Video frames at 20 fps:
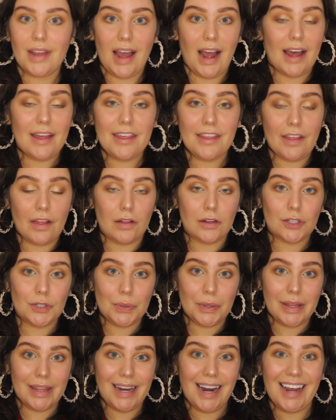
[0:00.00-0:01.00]
I think that looks
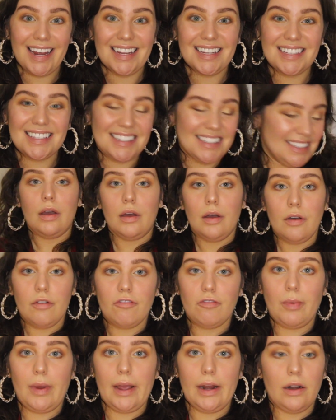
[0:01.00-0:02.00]
really nice.
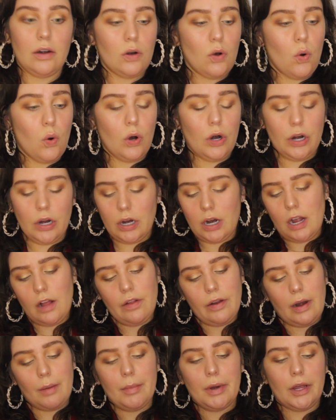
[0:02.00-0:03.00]
For my inner corner
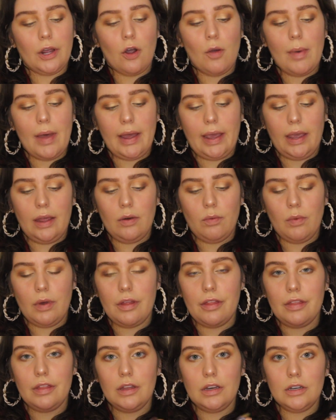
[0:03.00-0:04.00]
color, I'm going to go back in
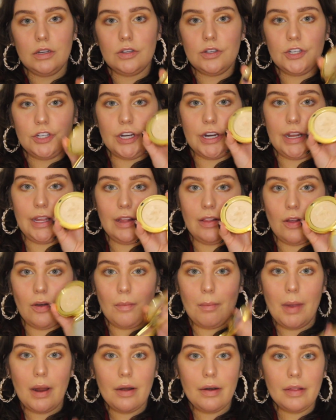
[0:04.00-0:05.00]
with JD Glow
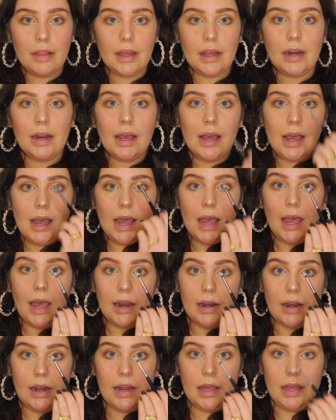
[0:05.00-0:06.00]
Marilyn
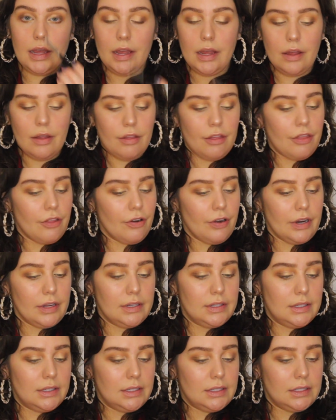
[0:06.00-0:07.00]
and an
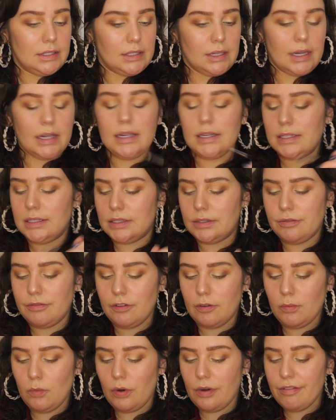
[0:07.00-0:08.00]
E36
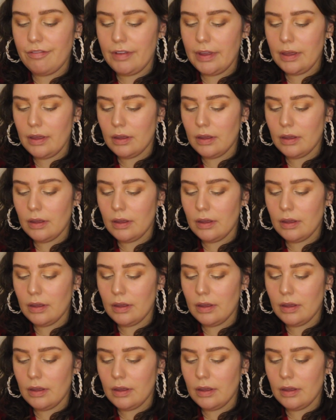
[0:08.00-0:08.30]
from Morphe.